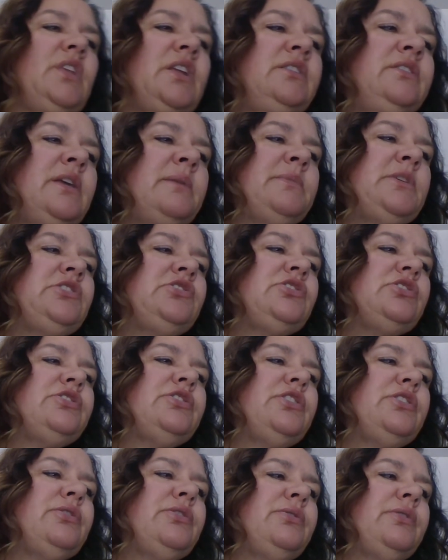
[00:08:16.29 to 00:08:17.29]
Let me show
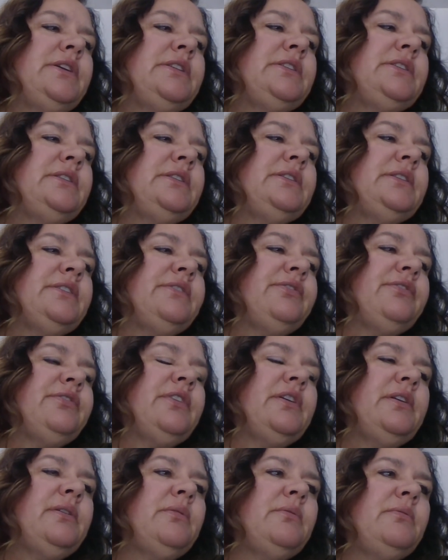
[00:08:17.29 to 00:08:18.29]
you a
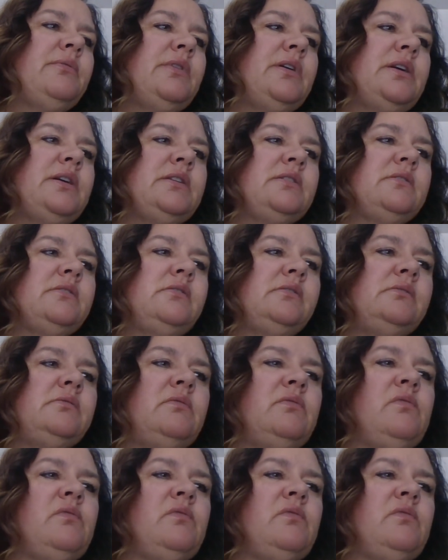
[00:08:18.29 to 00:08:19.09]
different one.